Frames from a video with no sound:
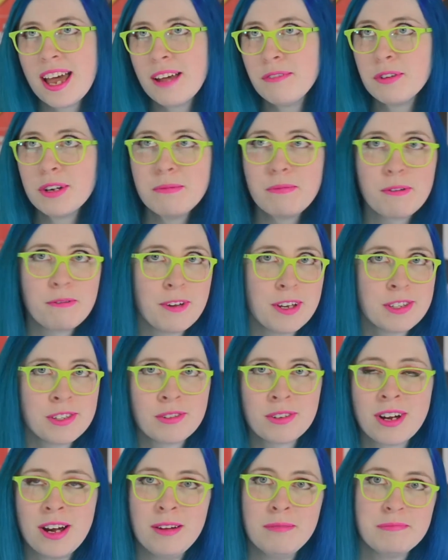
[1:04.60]

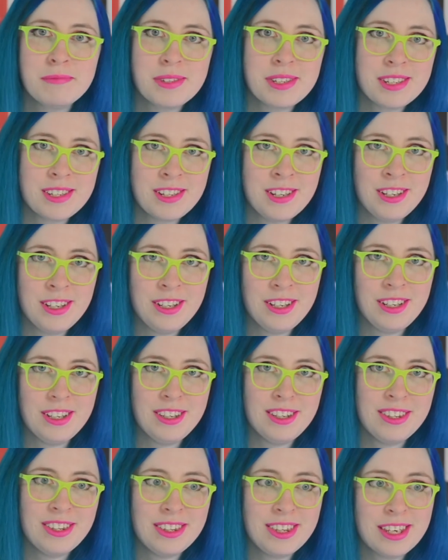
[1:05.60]
professor comes
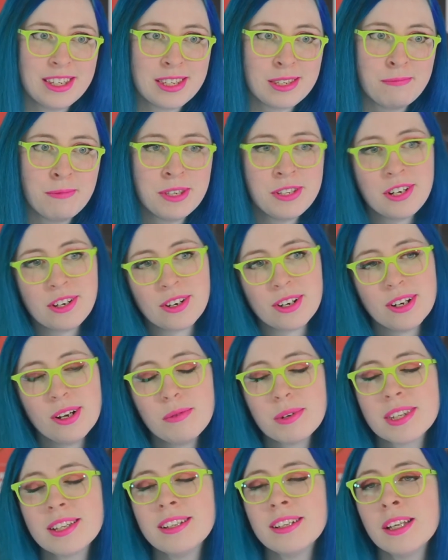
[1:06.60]
to this material
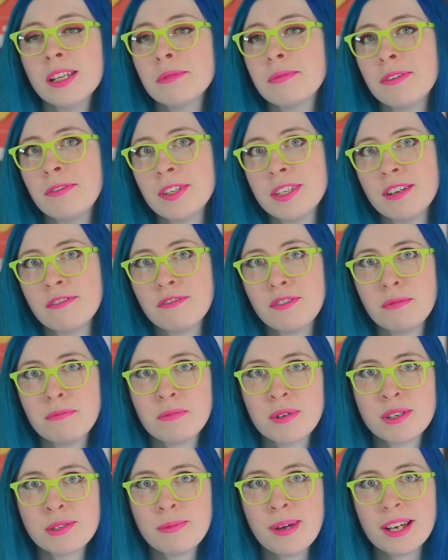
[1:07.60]
with a little bit of a different
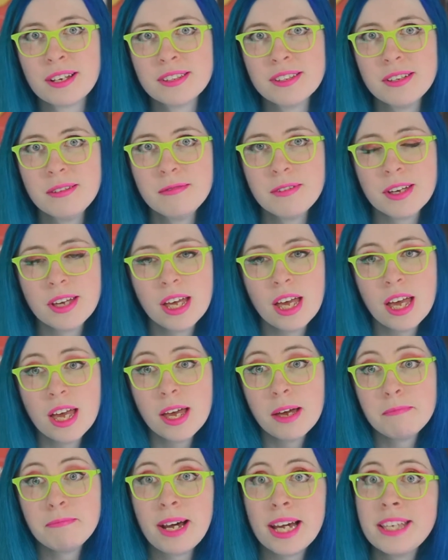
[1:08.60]
perspective.
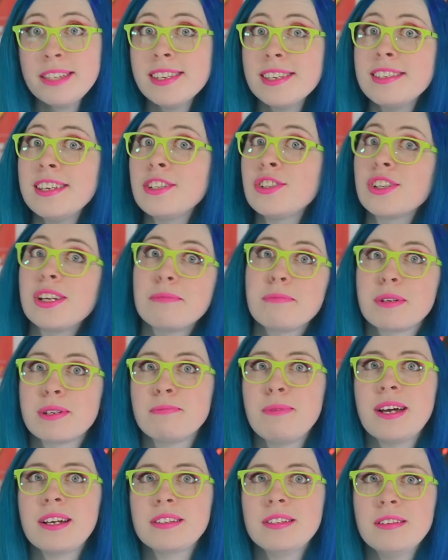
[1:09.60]
Mine's a digital
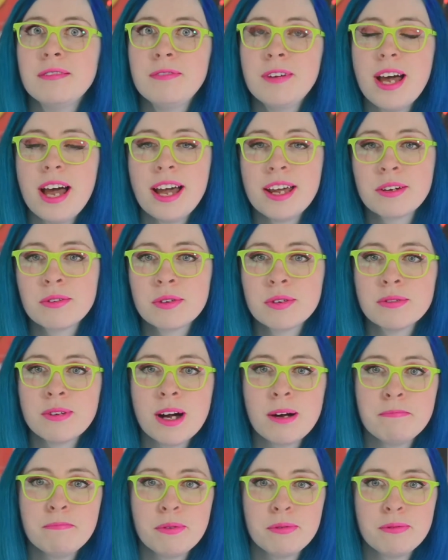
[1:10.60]
perspective. I grew up